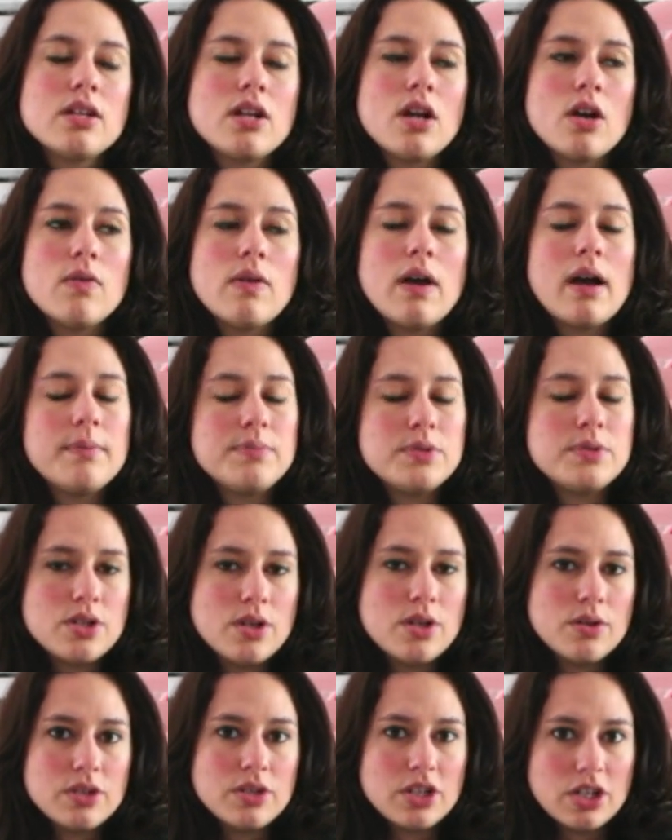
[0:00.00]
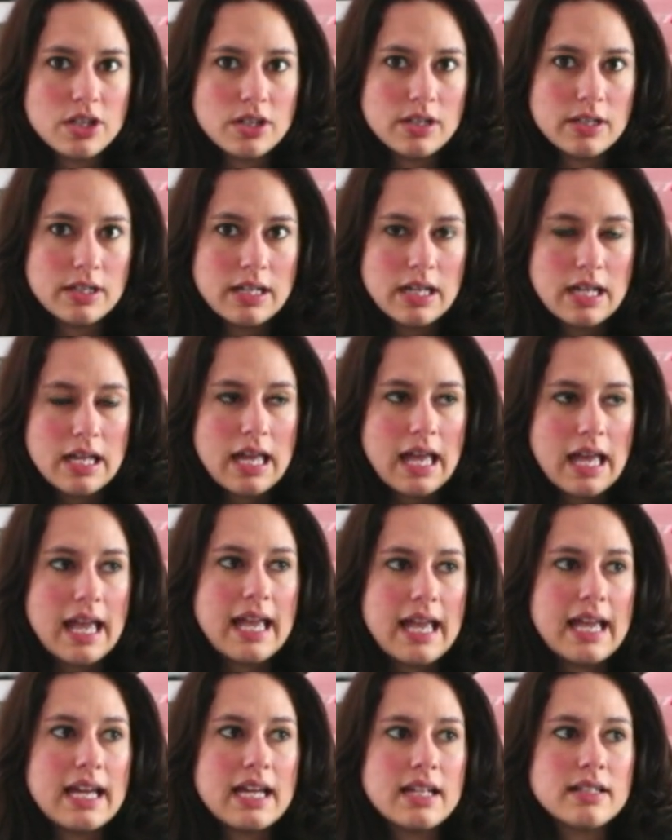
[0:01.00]
up to no good,
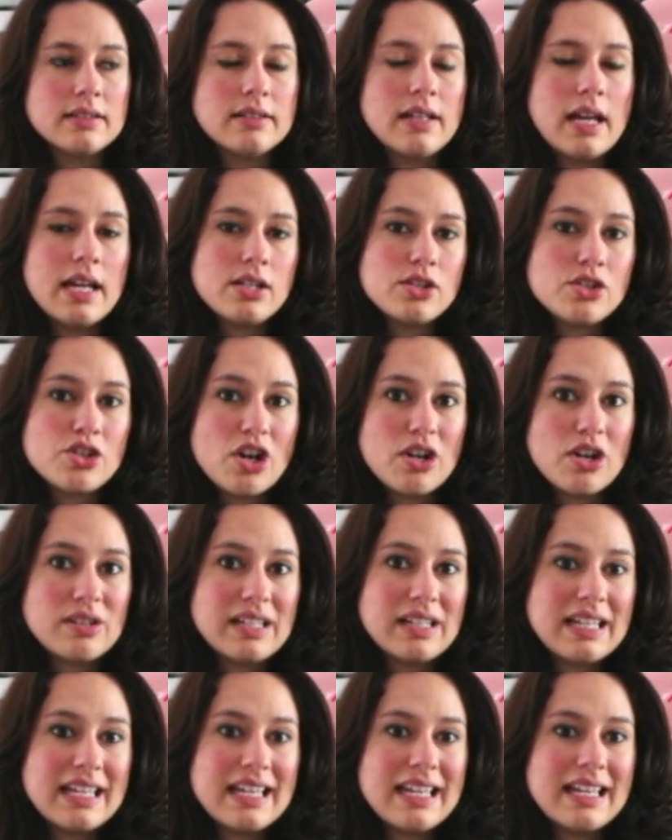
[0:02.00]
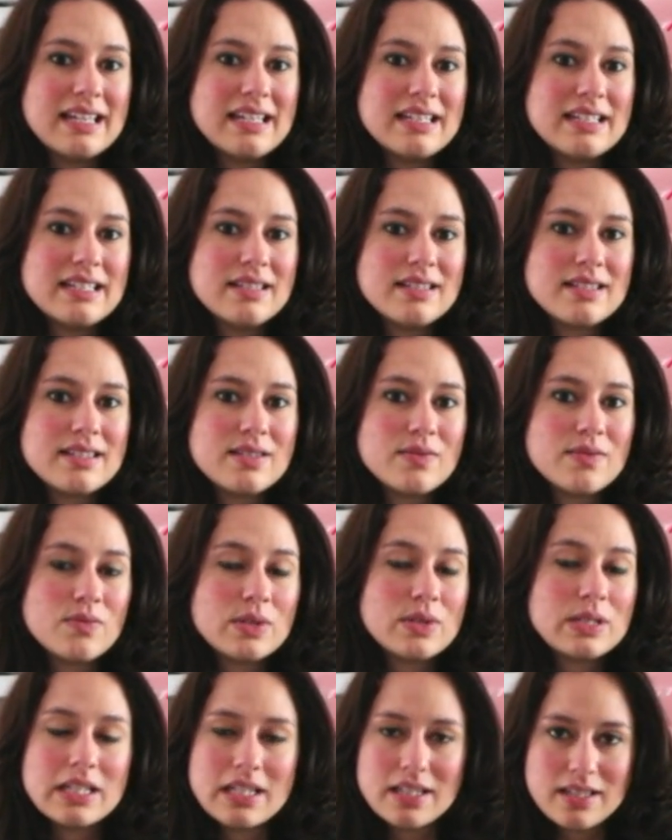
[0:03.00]
and light Charlie is
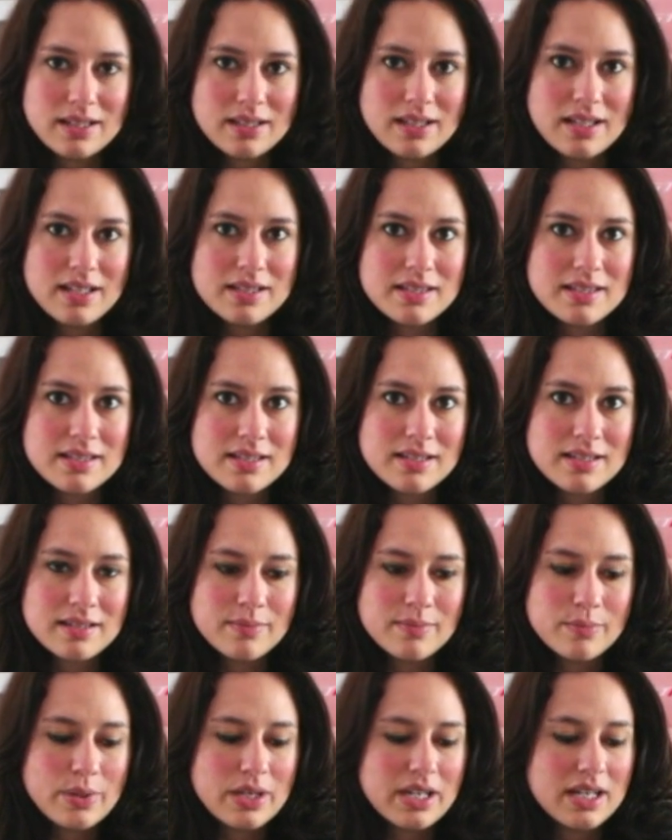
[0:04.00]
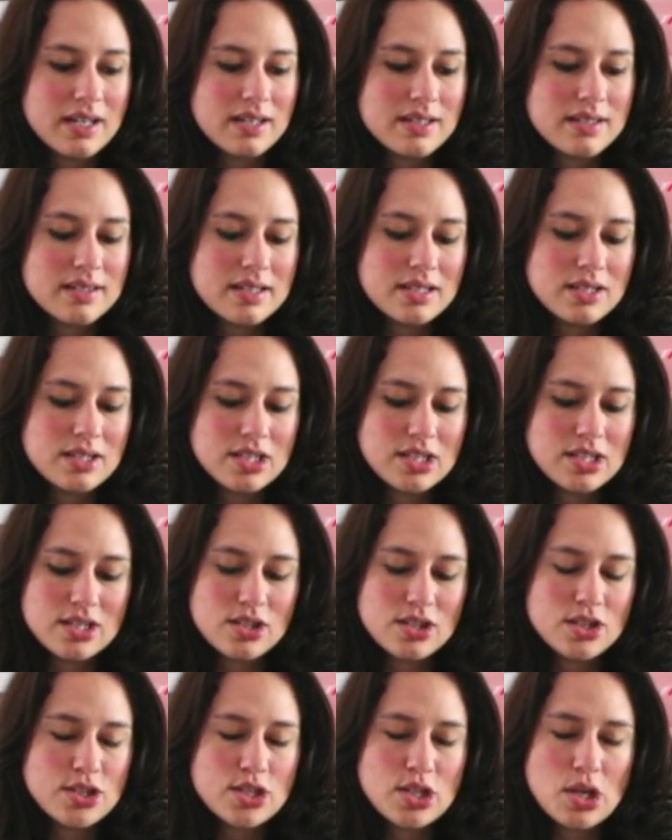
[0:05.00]
ridiculous because it's
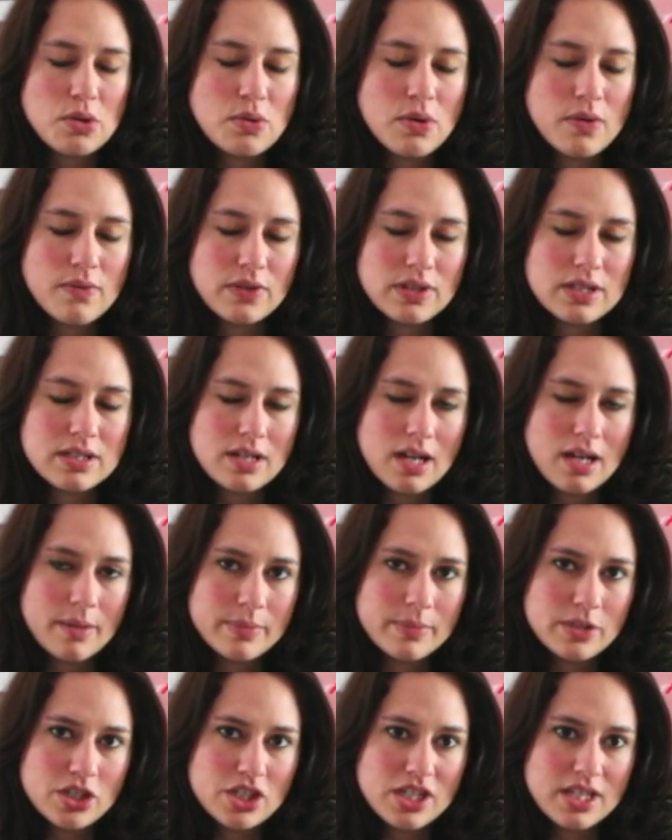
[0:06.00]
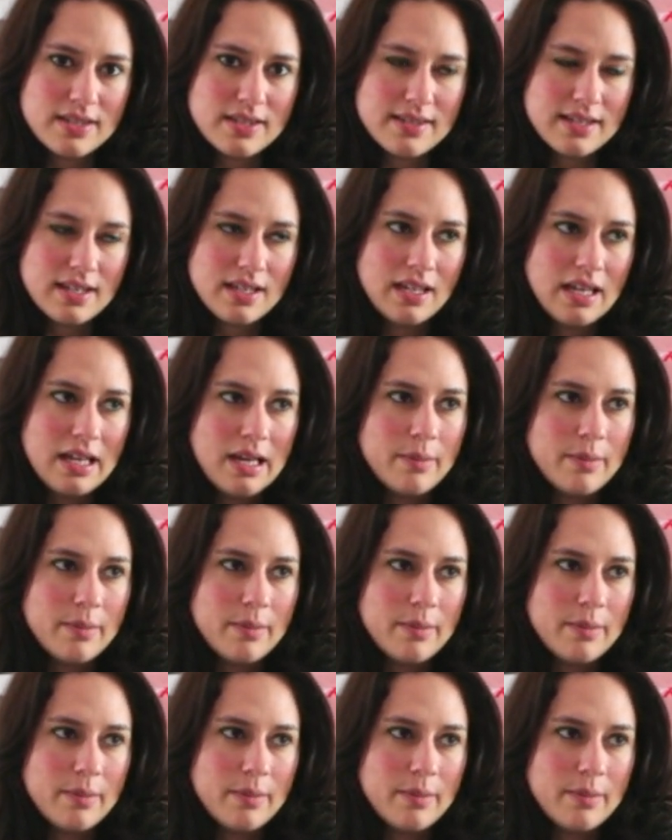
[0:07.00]
so over the top and cheesy.